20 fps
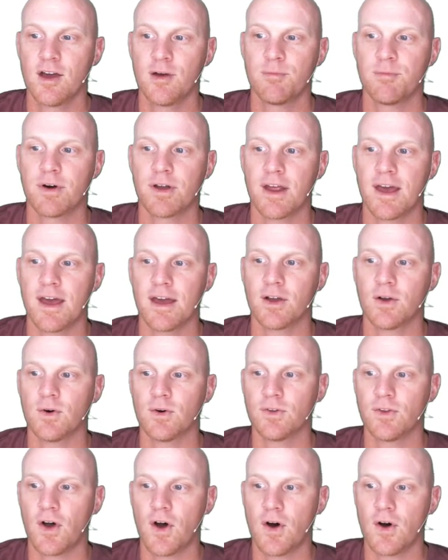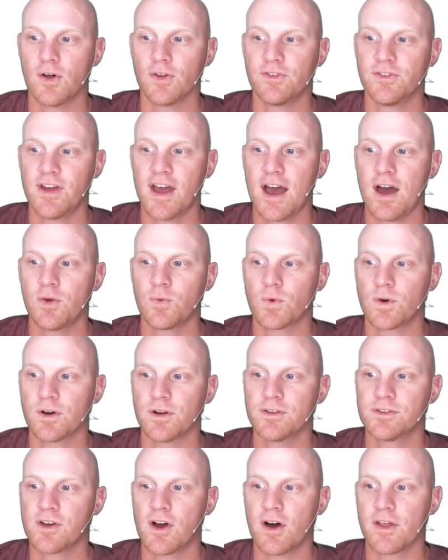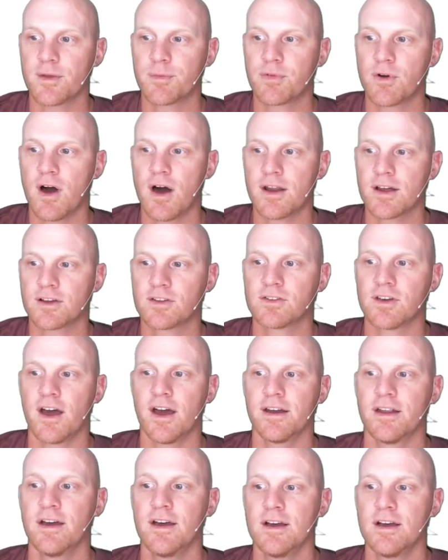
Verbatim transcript: but angled all downwards on the product side.